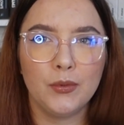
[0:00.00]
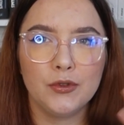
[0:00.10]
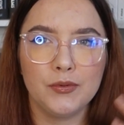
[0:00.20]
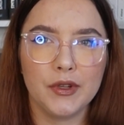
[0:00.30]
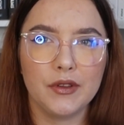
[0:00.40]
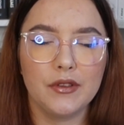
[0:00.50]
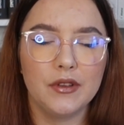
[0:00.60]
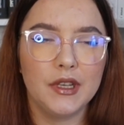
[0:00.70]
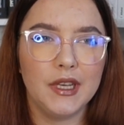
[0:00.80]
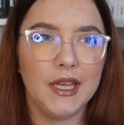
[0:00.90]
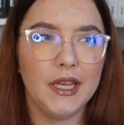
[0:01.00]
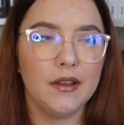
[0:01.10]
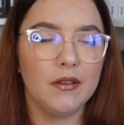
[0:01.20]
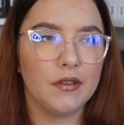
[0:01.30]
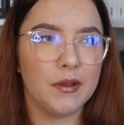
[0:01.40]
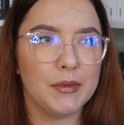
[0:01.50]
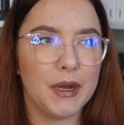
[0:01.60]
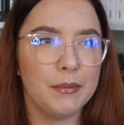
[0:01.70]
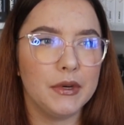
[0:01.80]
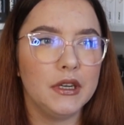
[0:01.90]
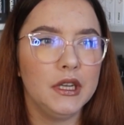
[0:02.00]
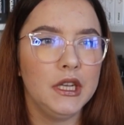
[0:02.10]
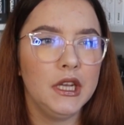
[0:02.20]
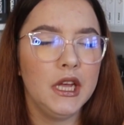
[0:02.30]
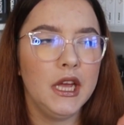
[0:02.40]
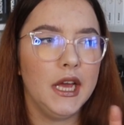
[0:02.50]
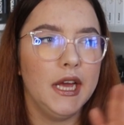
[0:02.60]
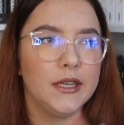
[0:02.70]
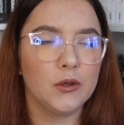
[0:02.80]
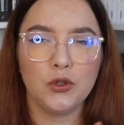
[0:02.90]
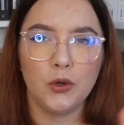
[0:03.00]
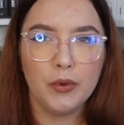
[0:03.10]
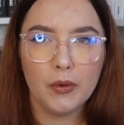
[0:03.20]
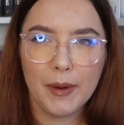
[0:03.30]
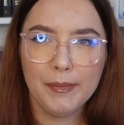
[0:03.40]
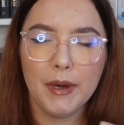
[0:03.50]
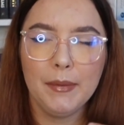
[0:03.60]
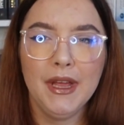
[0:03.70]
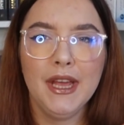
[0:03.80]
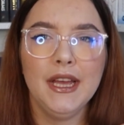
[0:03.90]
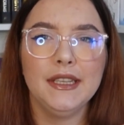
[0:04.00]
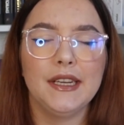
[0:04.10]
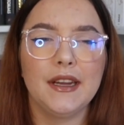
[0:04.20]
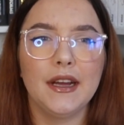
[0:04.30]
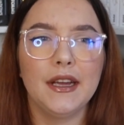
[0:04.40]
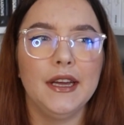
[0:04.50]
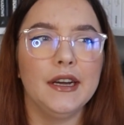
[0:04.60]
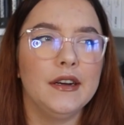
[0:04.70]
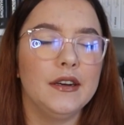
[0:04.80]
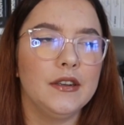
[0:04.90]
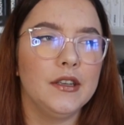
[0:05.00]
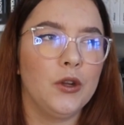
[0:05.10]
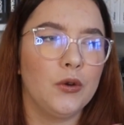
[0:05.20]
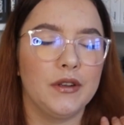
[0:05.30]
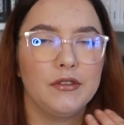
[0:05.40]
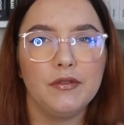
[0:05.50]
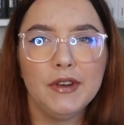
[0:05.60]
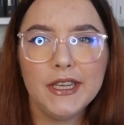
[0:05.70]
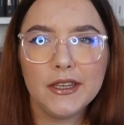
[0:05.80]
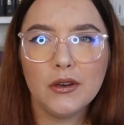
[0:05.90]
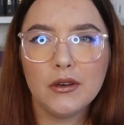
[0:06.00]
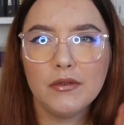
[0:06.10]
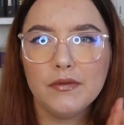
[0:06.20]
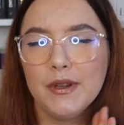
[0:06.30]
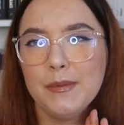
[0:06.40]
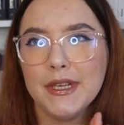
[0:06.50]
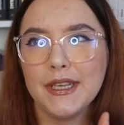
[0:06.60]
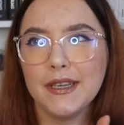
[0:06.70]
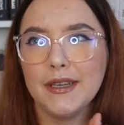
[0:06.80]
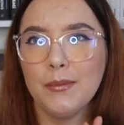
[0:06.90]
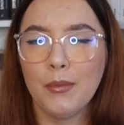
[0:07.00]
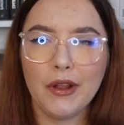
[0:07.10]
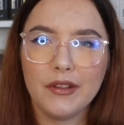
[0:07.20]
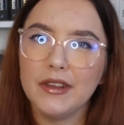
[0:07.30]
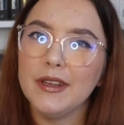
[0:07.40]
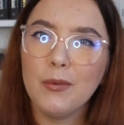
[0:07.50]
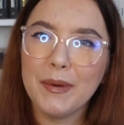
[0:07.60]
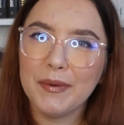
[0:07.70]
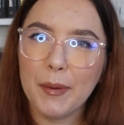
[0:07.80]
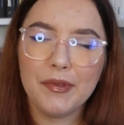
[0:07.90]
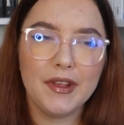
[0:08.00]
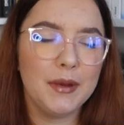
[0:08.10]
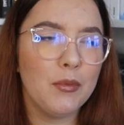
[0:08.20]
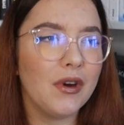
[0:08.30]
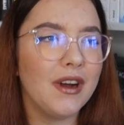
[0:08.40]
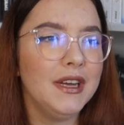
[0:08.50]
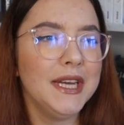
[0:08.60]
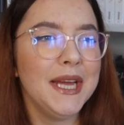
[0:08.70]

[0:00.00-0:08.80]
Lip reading: which was the September and October wrap-up, that I don't have the feeling of filming monthly wrap-ups anymore.